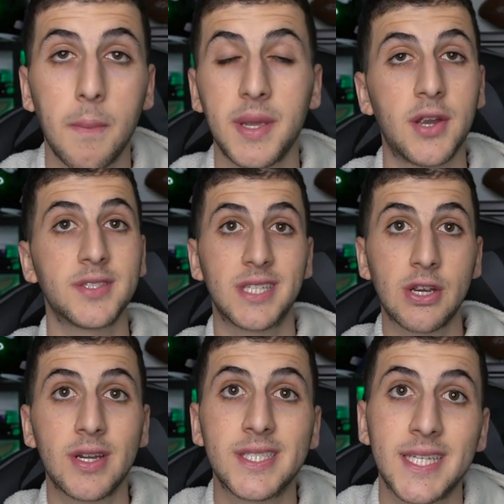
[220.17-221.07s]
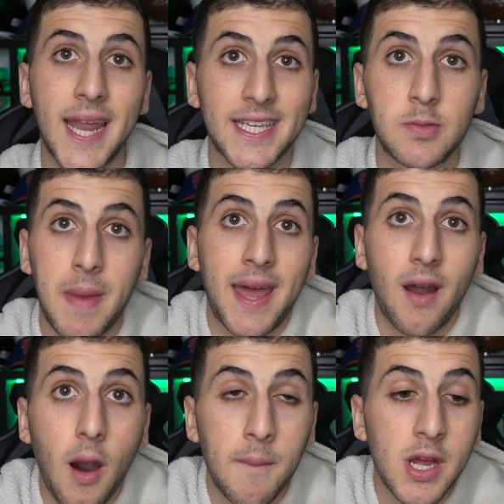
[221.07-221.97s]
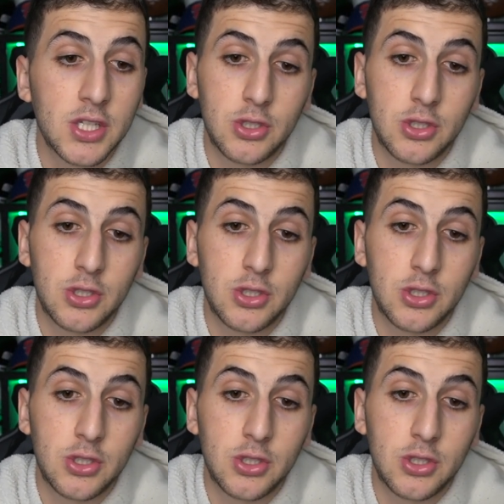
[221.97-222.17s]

Pierre Desir is the next man up